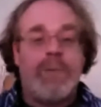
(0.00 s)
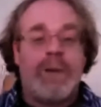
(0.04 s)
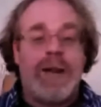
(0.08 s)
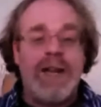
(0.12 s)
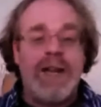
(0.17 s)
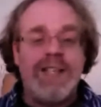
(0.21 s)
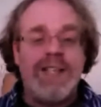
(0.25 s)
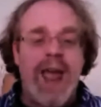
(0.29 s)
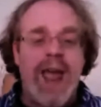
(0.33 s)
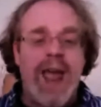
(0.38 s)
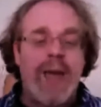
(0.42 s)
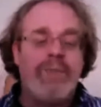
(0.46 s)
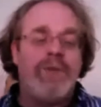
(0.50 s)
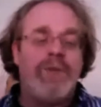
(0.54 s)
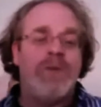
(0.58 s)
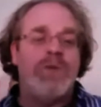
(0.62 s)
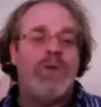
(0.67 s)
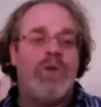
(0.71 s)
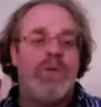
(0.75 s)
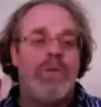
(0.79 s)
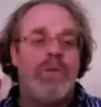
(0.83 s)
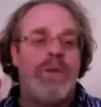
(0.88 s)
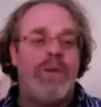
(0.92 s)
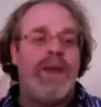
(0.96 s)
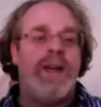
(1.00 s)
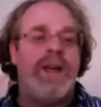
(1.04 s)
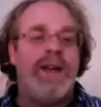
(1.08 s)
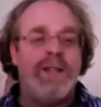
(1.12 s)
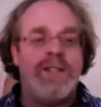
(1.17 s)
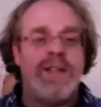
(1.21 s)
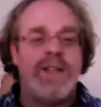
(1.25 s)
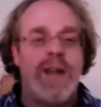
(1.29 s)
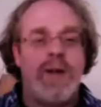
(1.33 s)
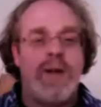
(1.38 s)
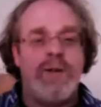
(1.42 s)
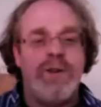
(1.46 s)
place I happen to have
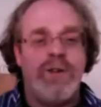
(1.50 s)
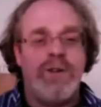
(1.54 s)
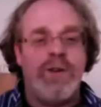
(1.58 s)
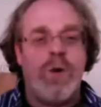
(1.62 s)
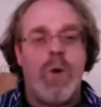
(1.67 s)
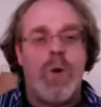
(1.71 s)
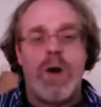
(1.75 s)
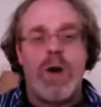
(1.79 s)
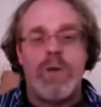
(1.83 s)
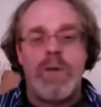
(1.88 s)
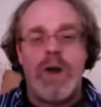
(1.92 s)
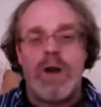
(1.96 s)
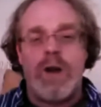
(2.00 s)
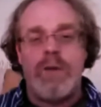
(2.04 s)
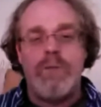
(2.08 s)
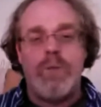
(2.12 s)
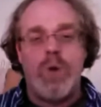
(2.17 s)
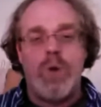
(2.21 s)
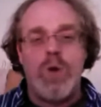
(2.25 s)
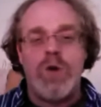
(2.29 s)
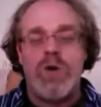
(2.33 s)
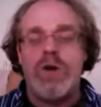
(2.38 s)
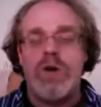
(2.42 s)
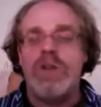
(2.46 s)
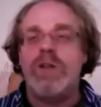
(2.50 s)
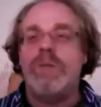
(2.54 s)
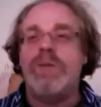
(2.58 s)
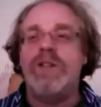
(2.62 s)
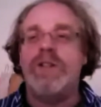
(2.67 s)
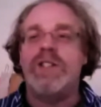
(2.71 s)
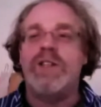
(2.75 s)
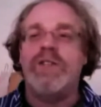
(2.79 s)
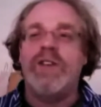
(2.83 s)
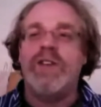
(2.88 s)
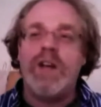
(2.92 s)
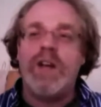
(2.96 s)
been. It's down near the Guatemalan border on
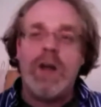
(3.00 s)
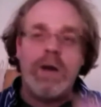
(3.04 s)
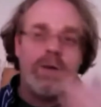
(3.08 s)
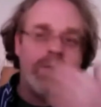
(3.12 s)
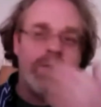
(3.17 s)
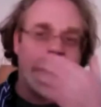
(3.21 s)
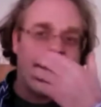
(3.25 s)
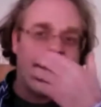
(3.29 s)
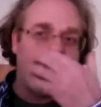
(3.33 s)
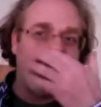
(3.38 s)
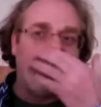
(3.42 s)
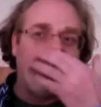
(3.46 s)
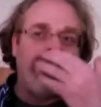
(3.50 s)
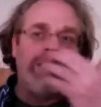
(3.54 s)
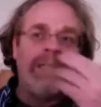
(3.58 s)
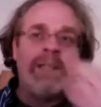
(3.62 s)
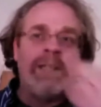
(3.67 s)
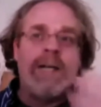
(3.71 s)
the Pacific coast.